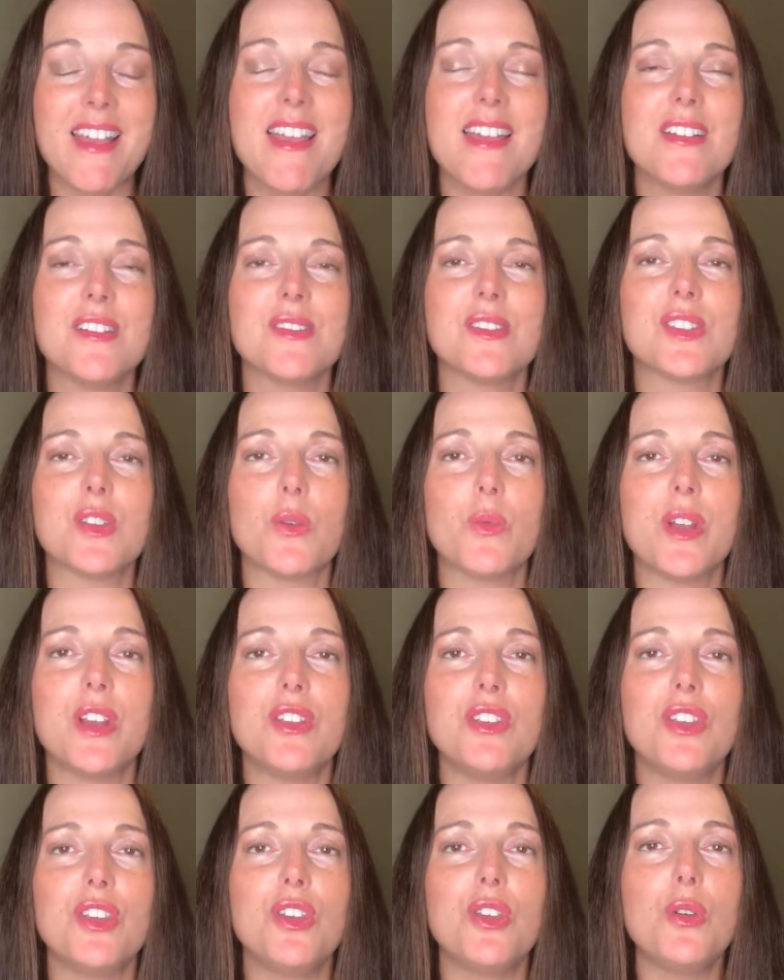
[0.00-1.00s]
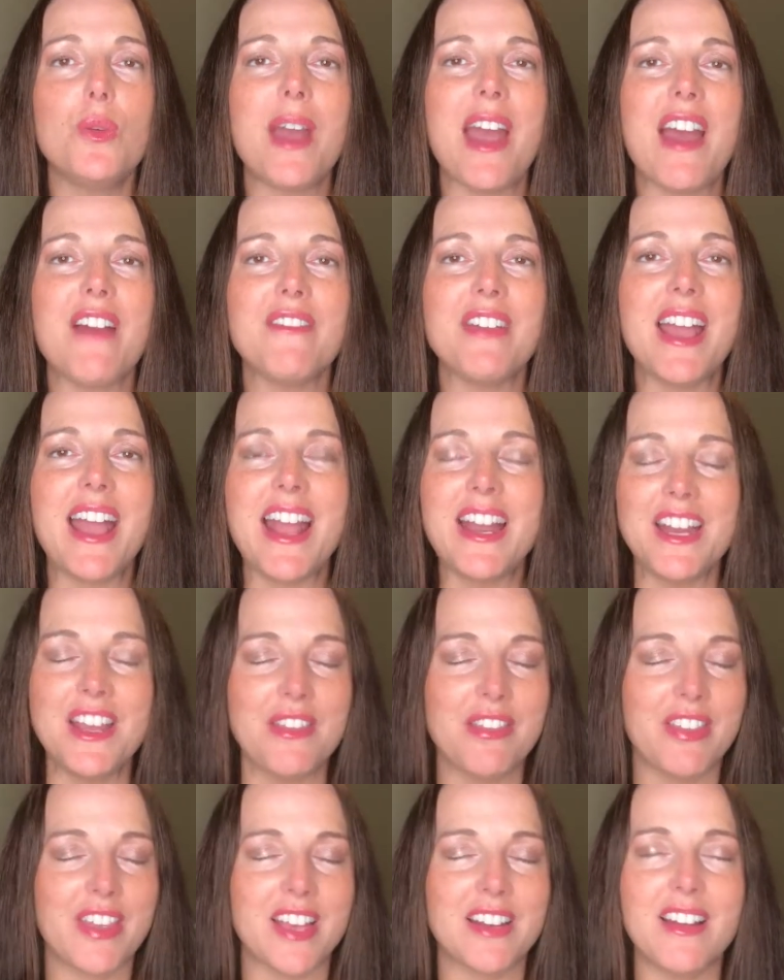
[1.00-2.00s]
So when you have
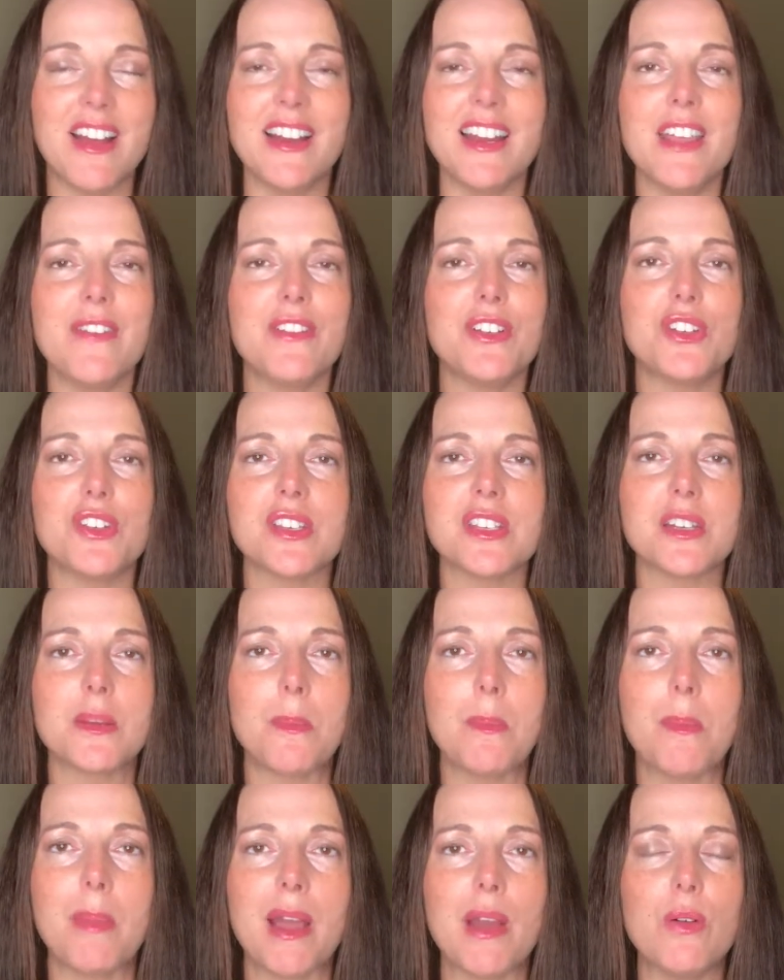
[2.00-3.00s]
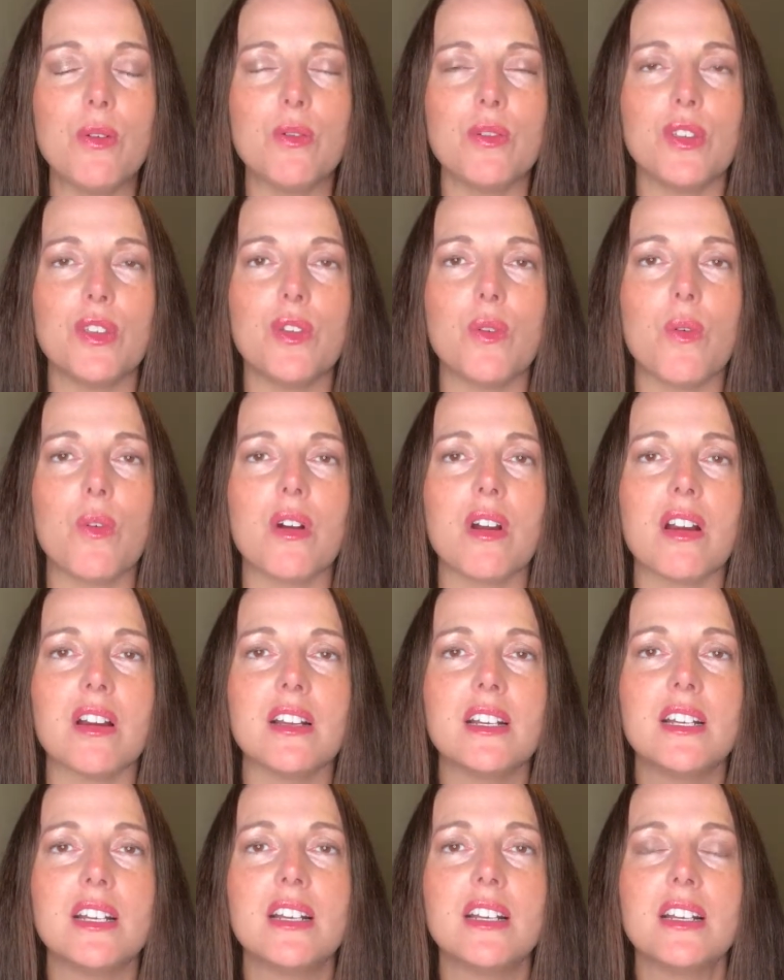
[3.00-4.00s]
anything, not even just about your
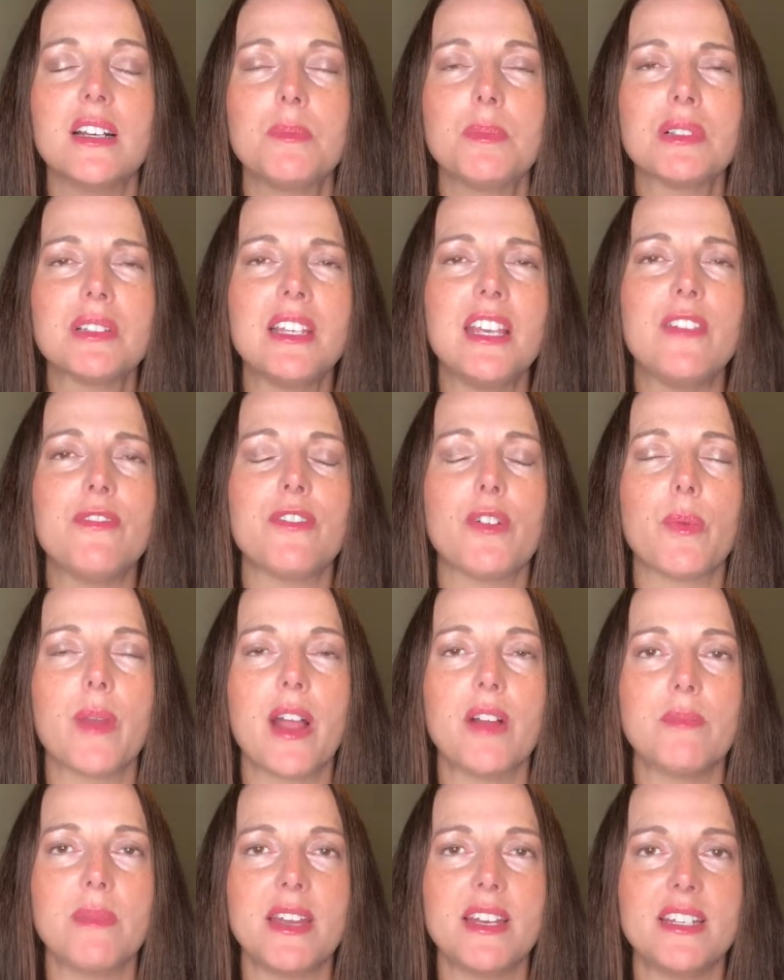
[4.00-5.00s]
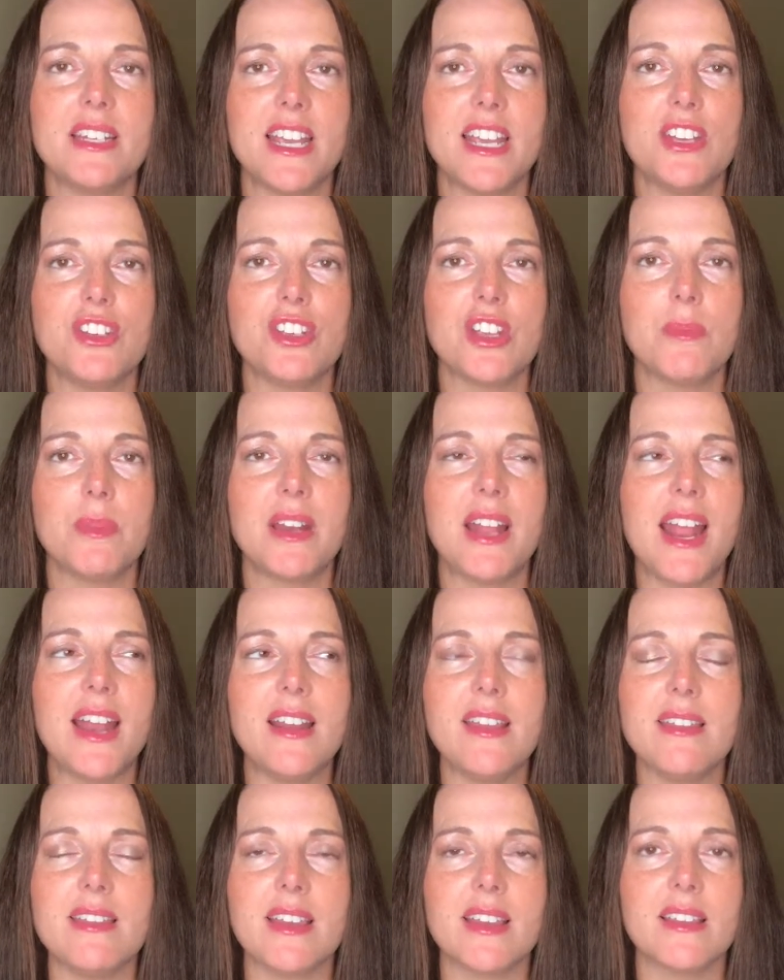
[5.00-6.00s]
belief around meditation, but
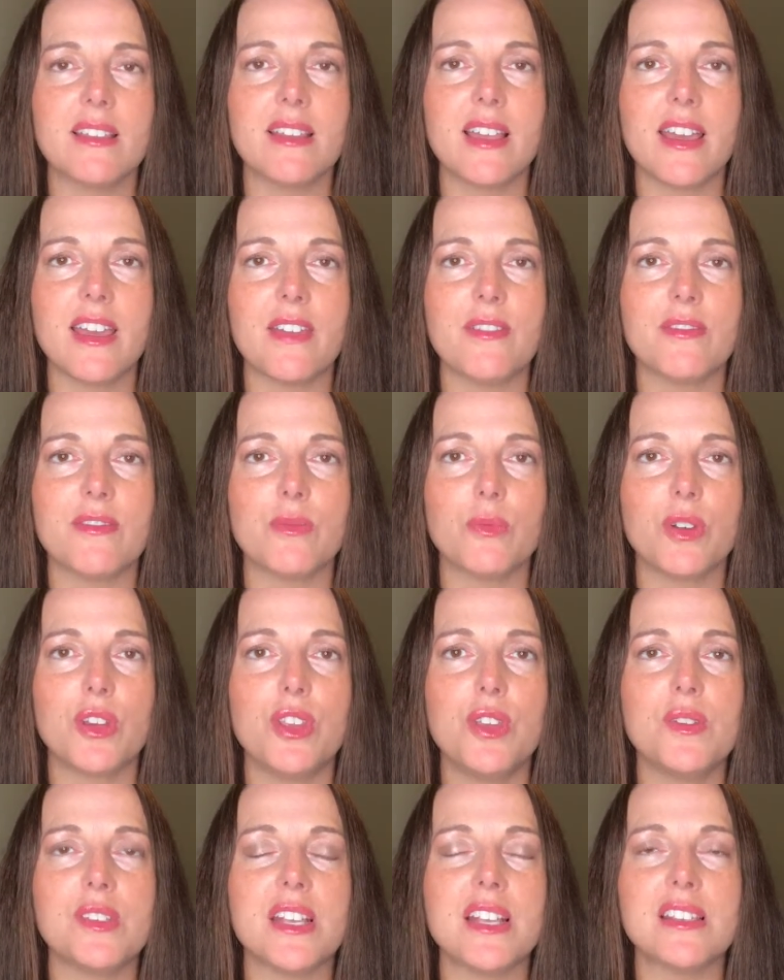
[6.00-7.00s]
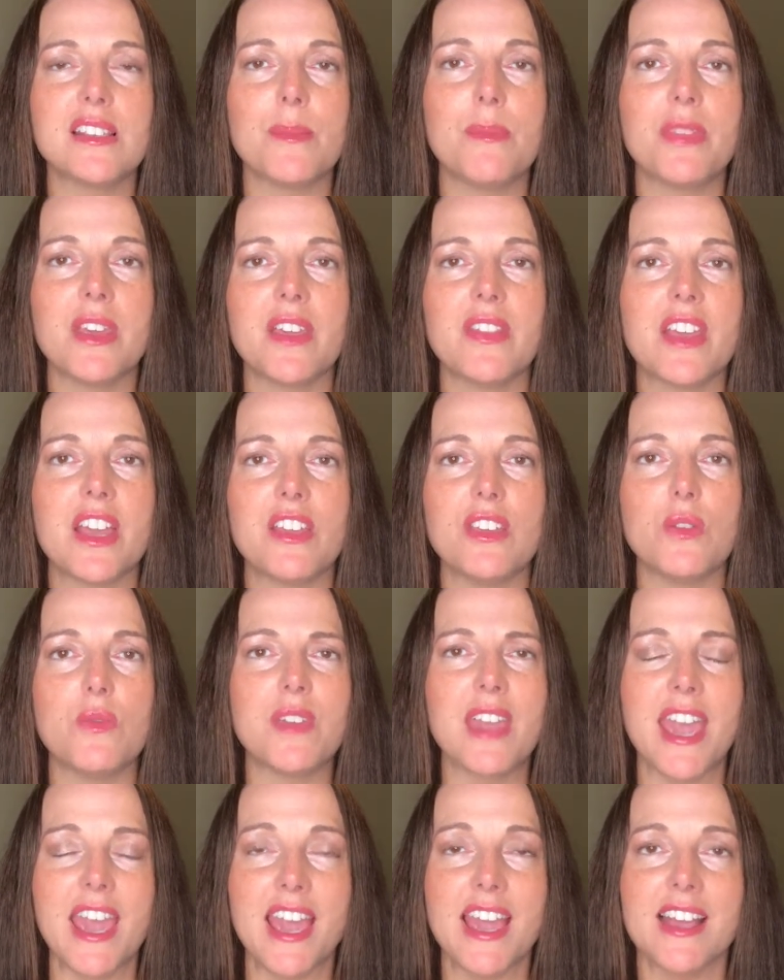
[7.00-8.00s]
anything in life, when you say something that you
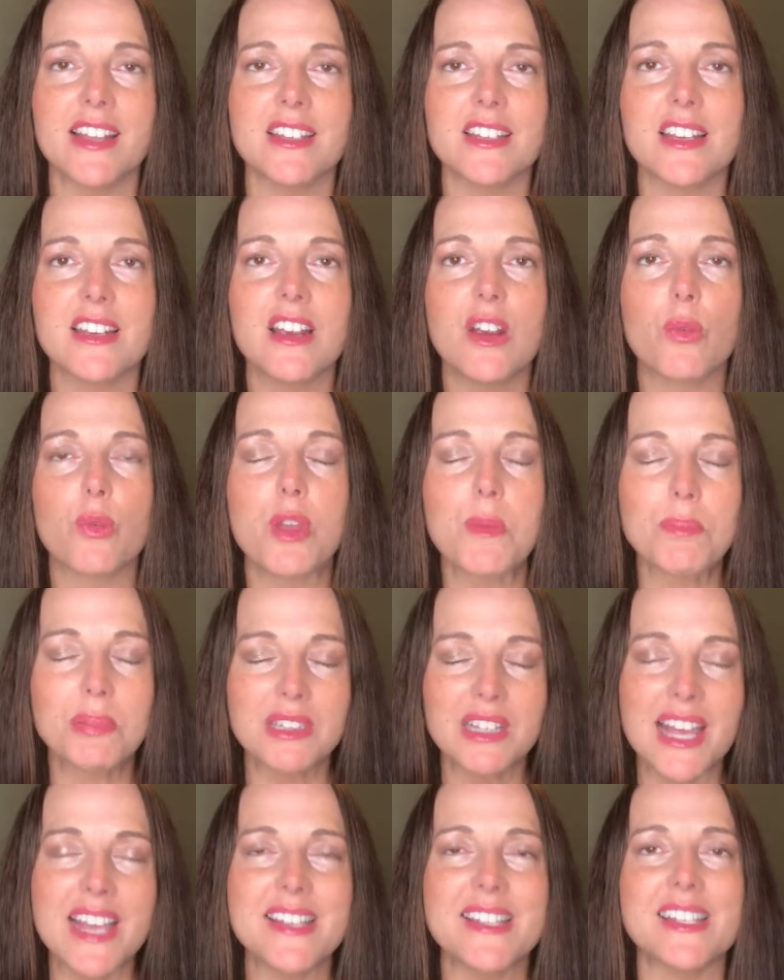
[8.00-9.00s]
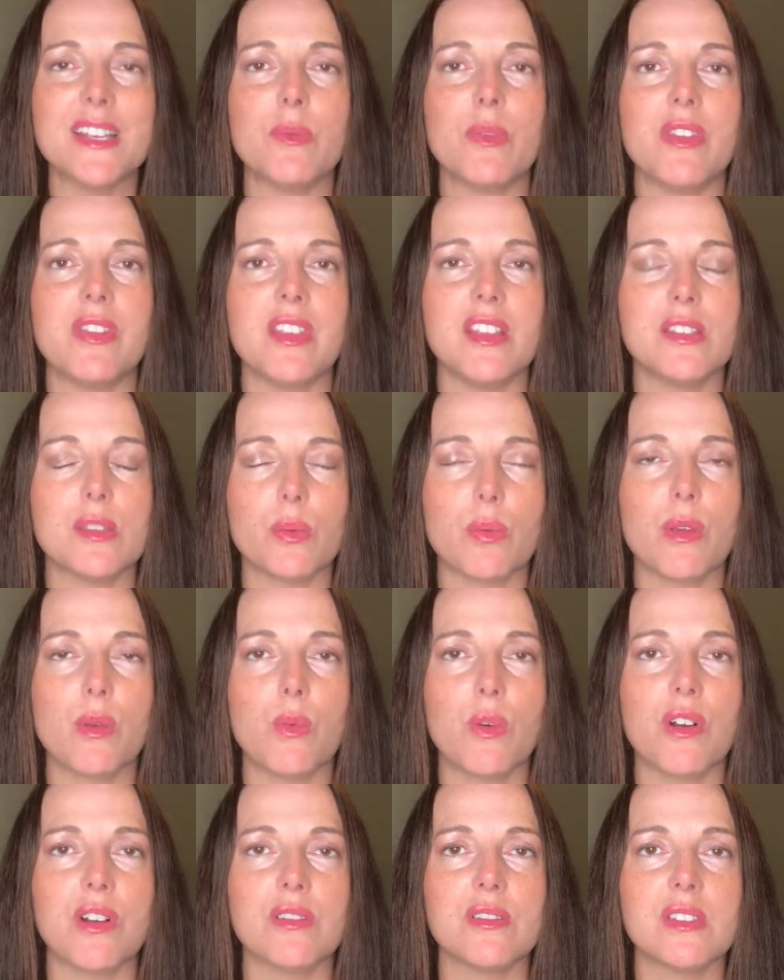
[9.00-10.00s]
can't, replace it with these 3
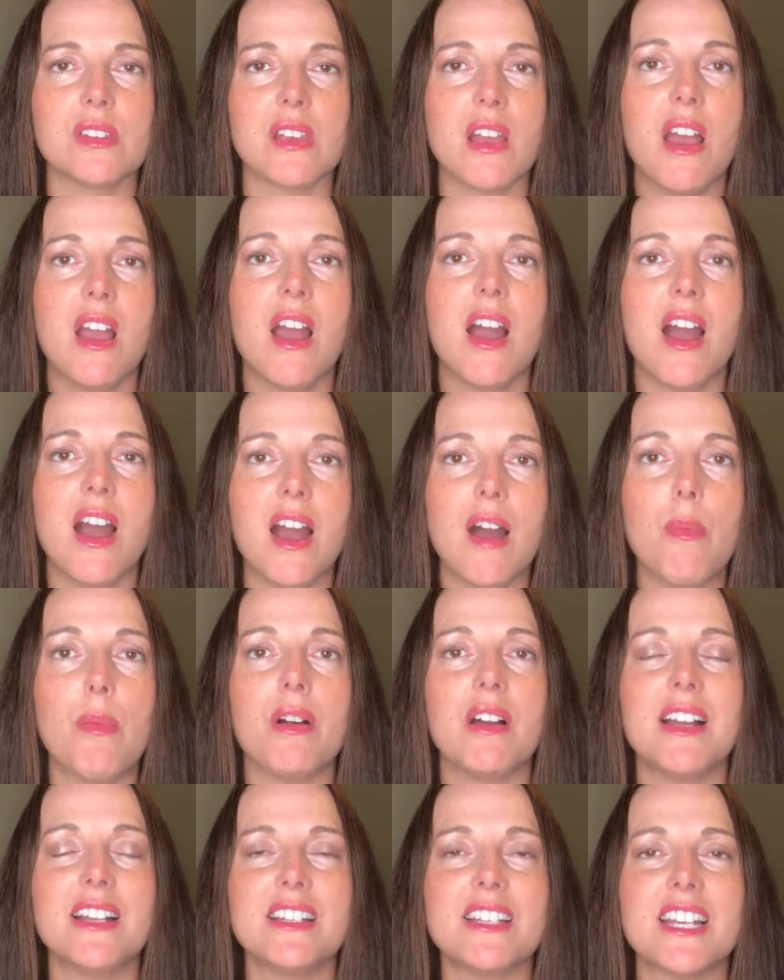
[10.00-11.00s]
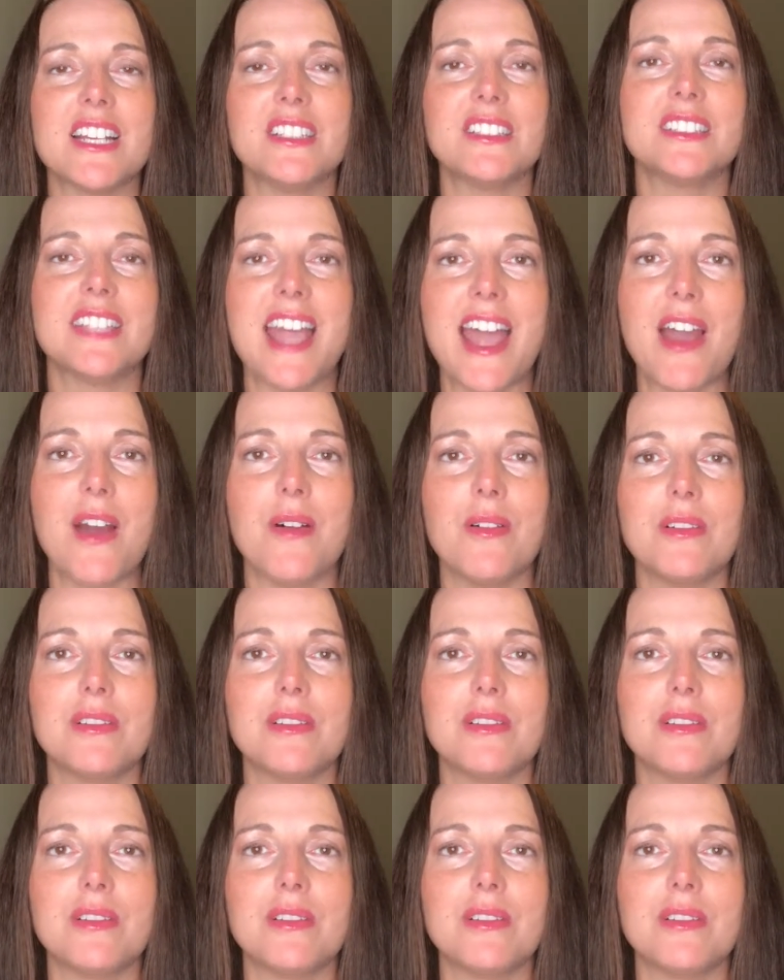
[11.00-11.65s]
words, up until now.